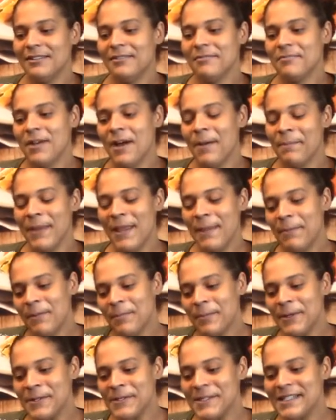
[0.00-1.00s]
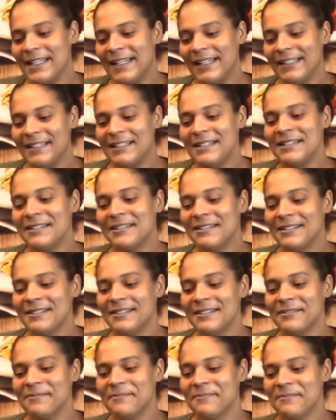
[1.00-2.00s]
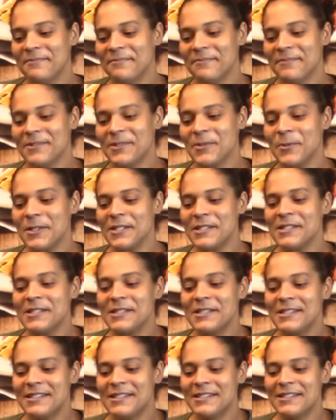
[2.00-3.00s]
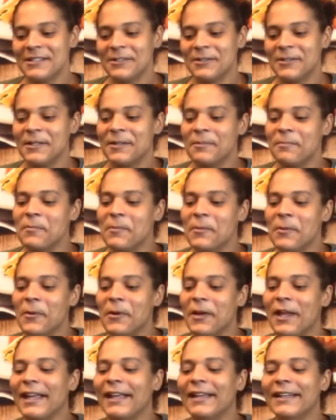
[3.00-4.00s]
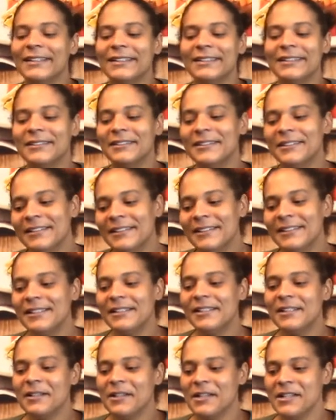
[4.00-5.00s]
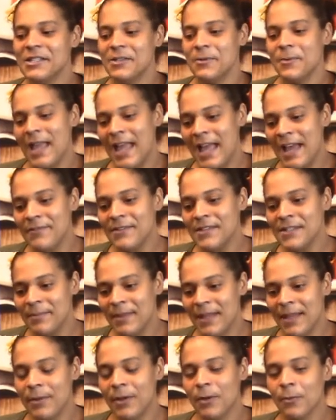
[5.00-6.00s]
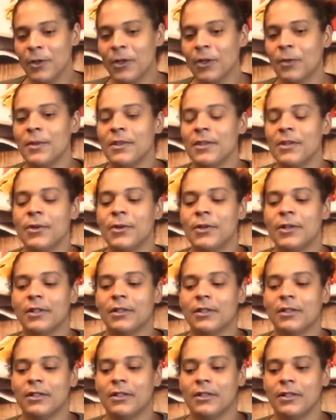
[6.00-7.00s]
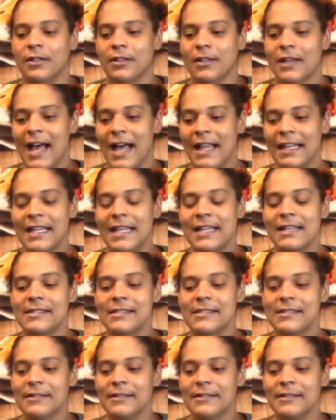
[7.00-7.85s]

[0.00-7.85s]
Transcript: A people person to a certain point, because you have to be able to work with your colleagues.